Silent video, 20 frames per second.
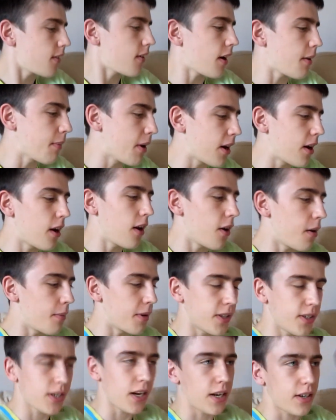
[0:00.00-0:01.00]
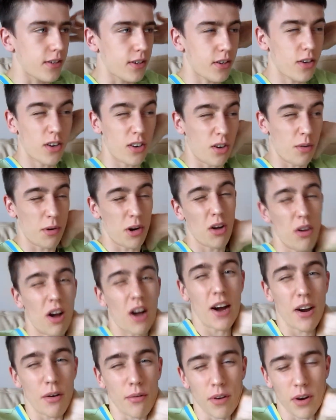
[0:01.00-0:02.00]
I made a load of mistakes. I could have come a lot
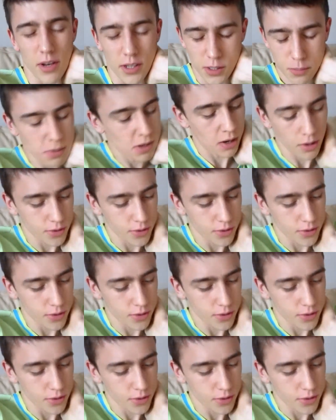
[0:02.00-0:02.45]
higher if I didn't spin